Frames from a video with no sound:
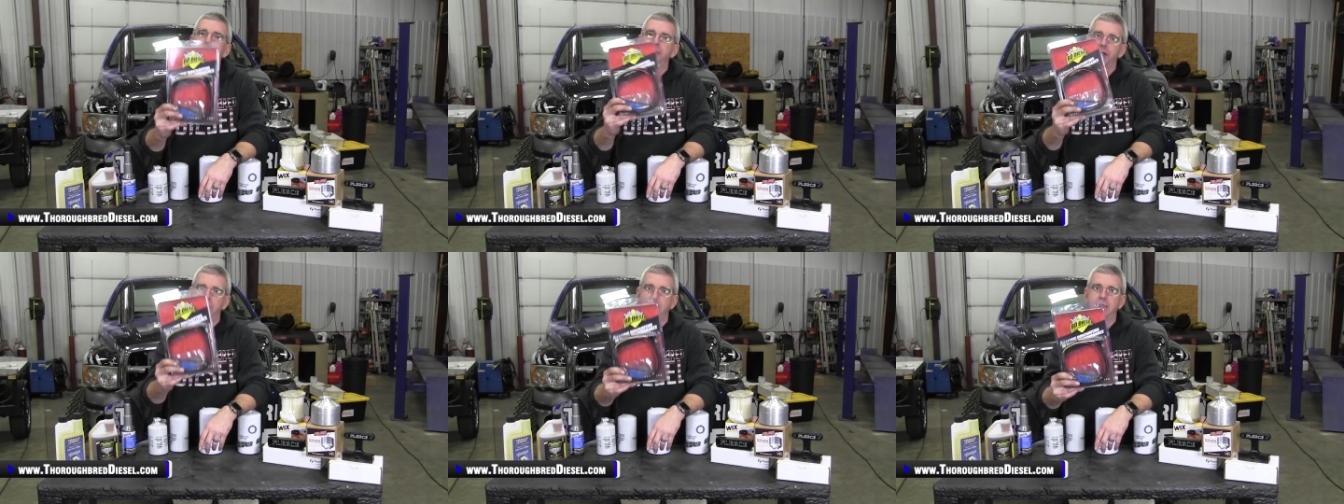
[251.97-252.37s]

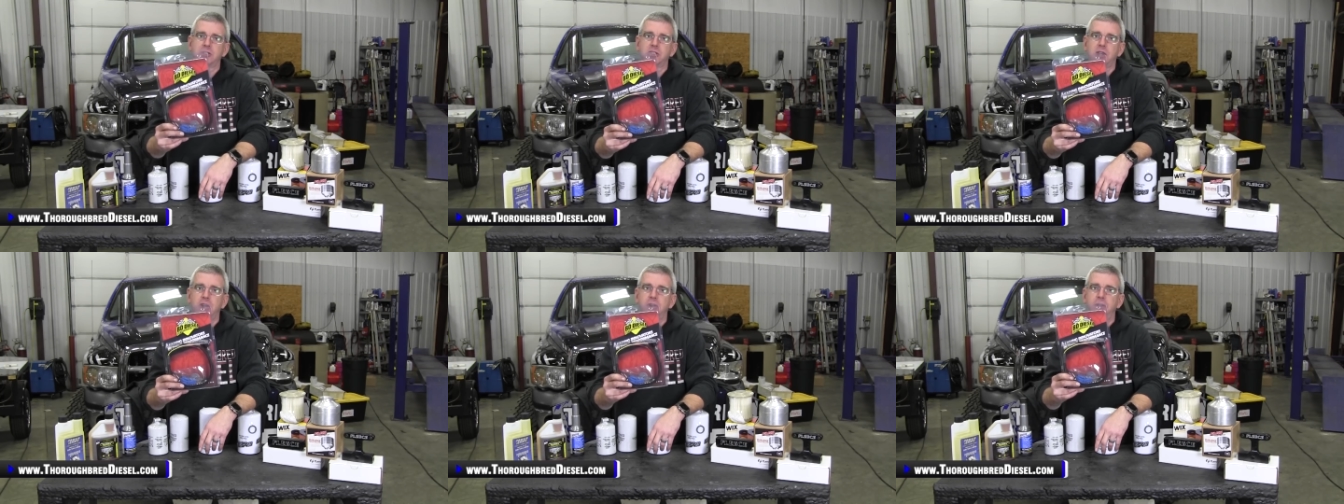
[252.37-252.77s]
When they go out and
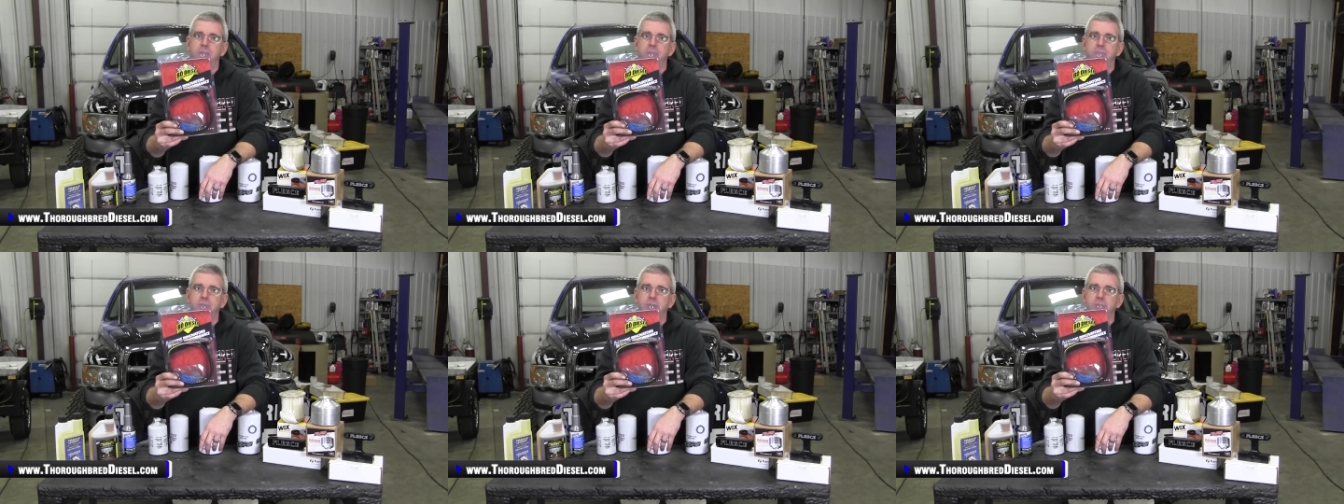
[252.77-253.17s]
start it
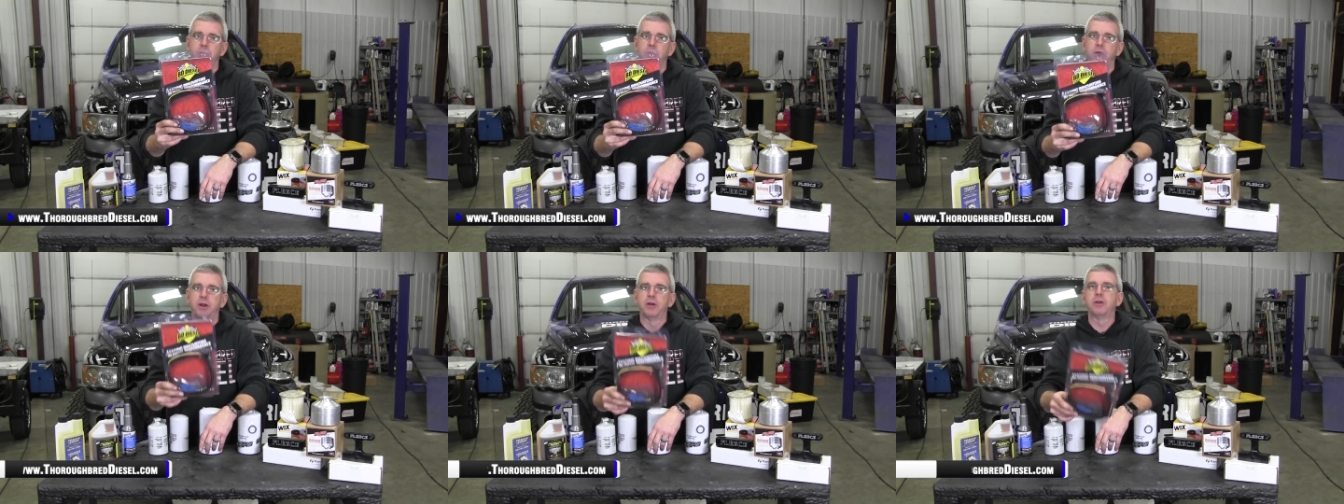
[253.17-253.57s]
on, during the
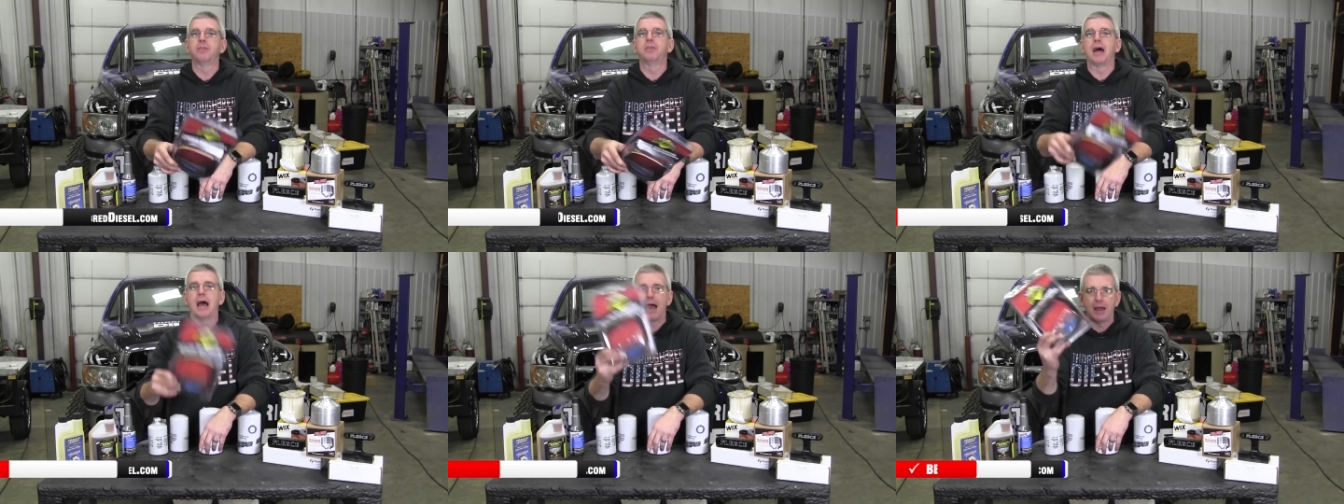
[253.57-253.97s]
winter,
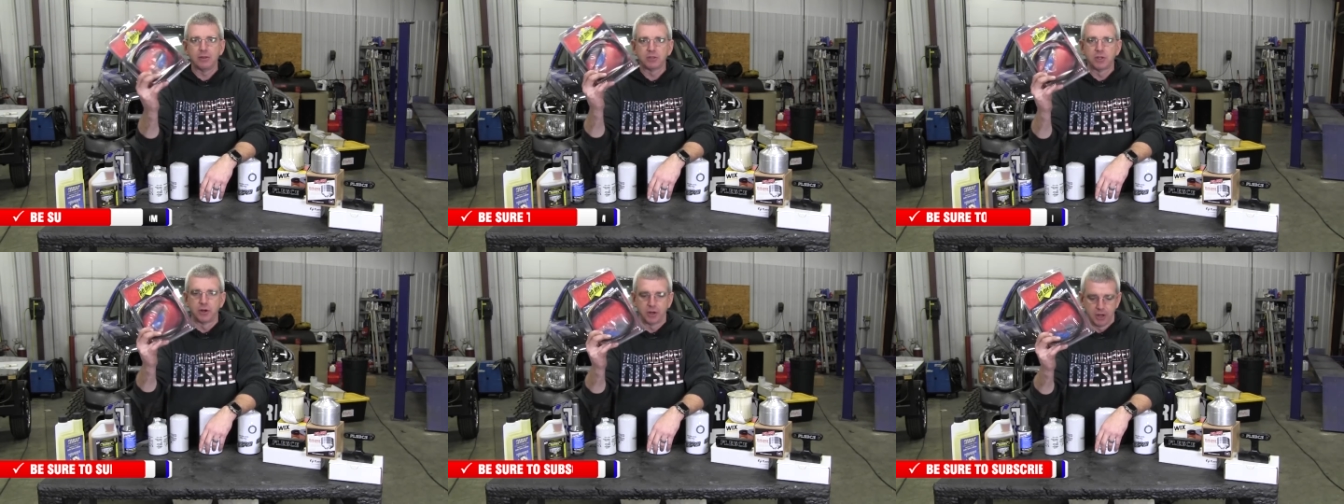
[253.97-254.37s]
the
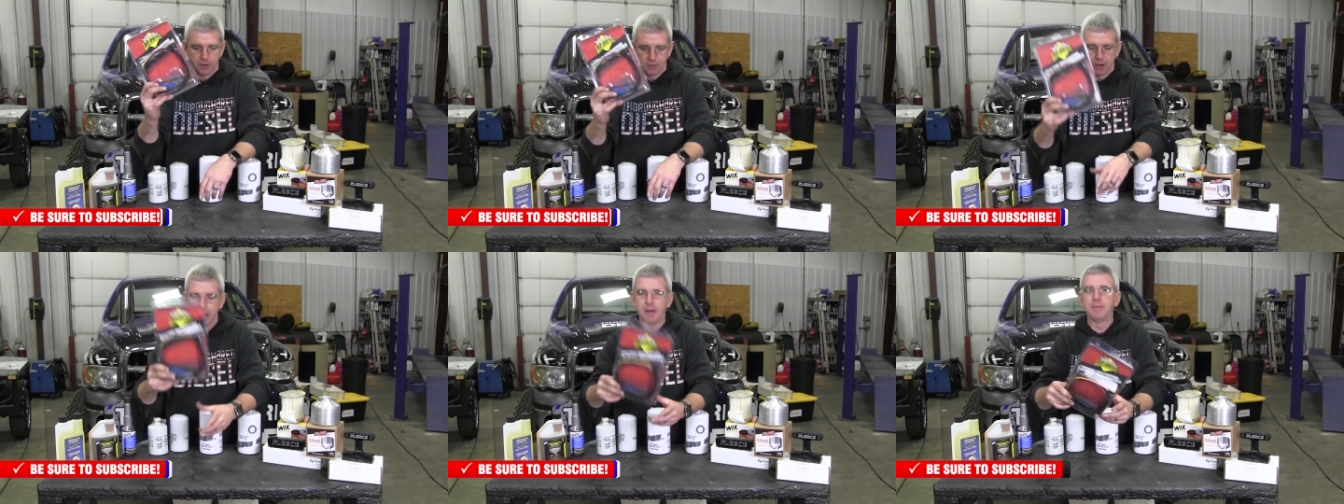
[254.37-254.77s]
idle's gonna
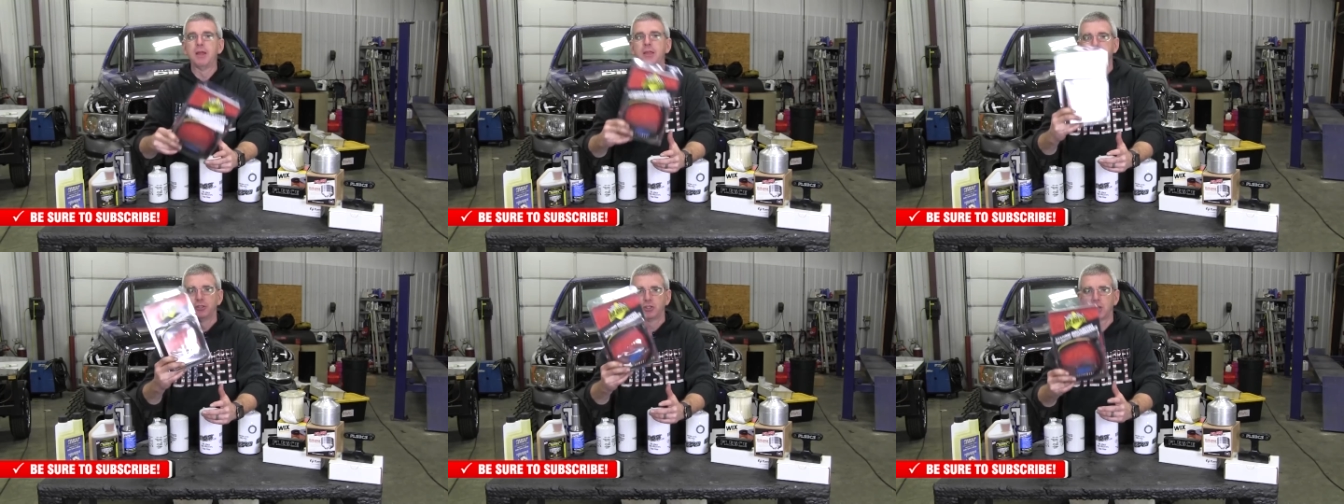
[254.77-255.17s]
go up,
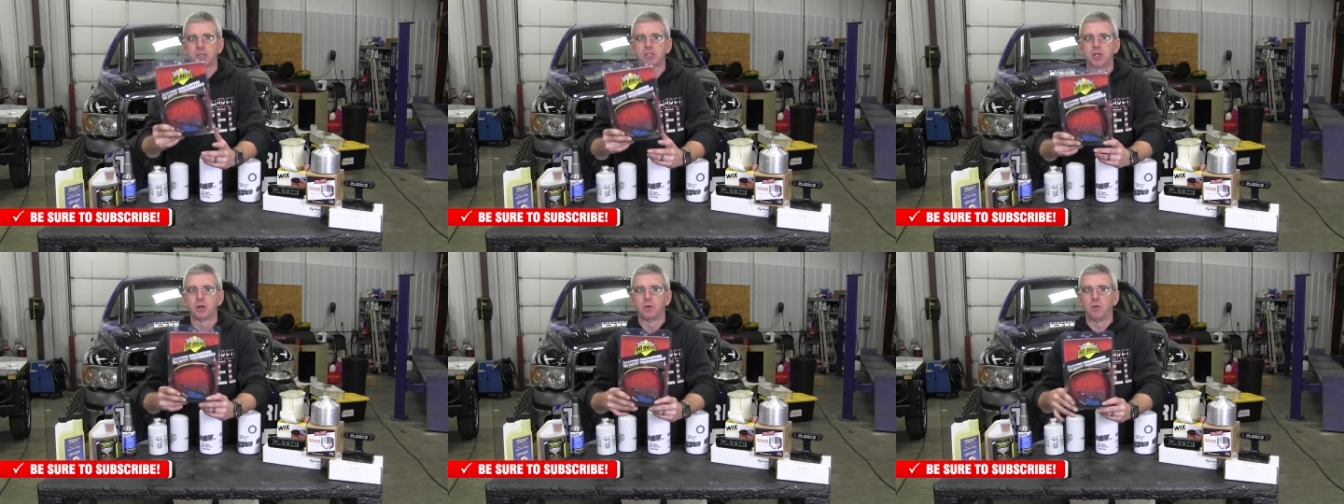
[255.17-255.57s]
the
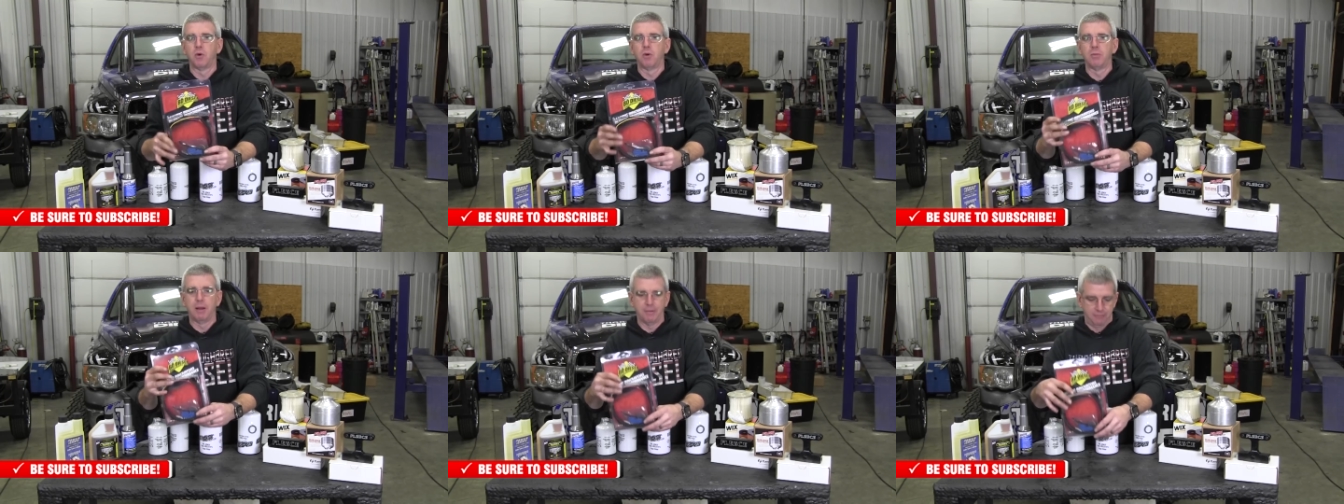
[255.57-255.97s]
truck's gonna
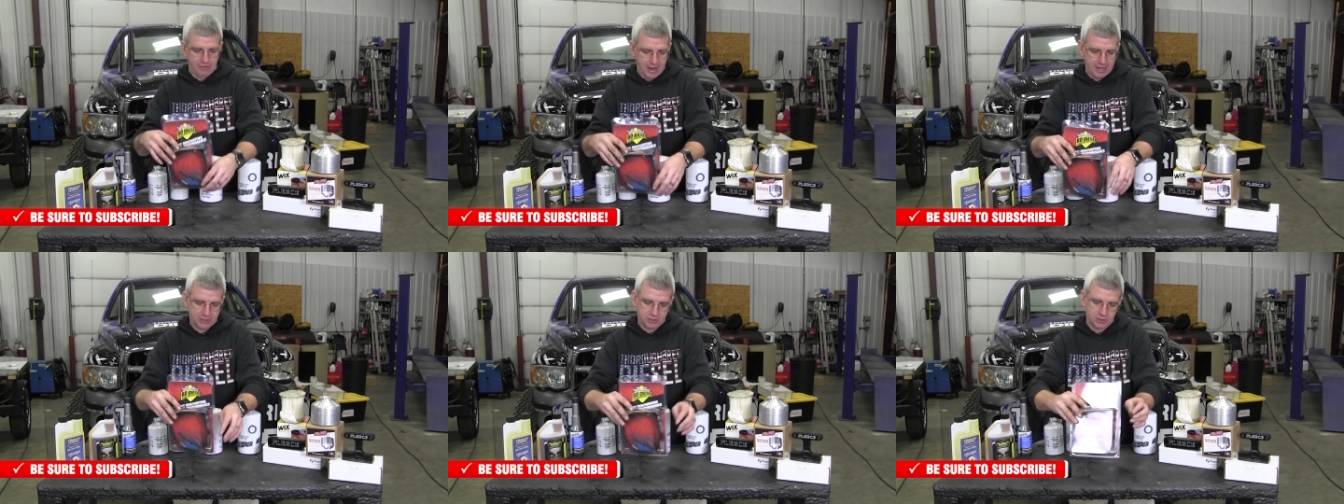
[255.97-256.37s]
warm up
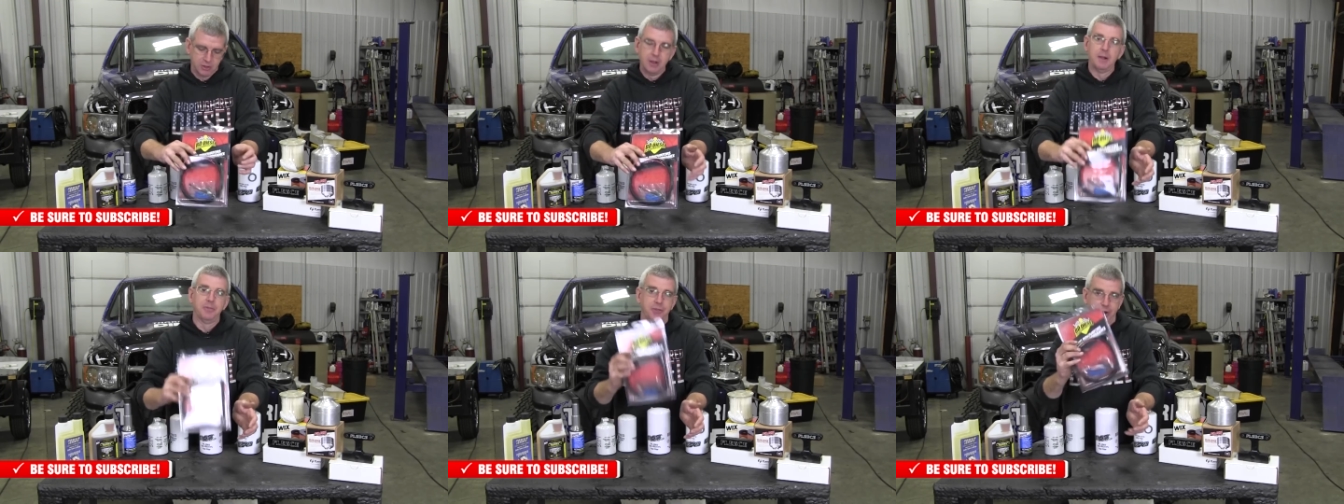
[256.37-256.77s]
faster.
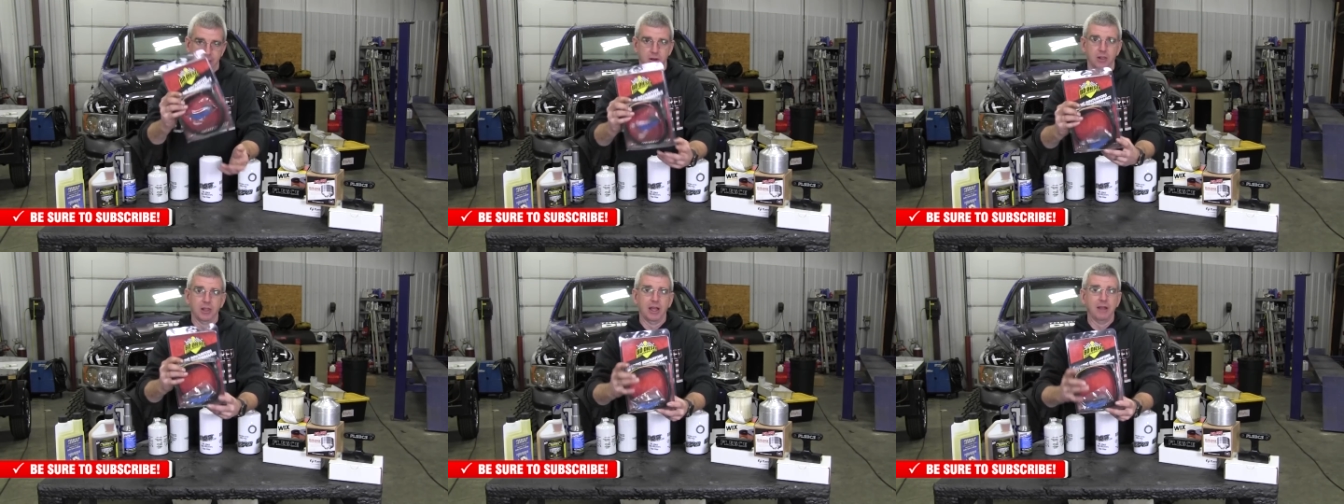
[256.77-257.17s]
They're gonna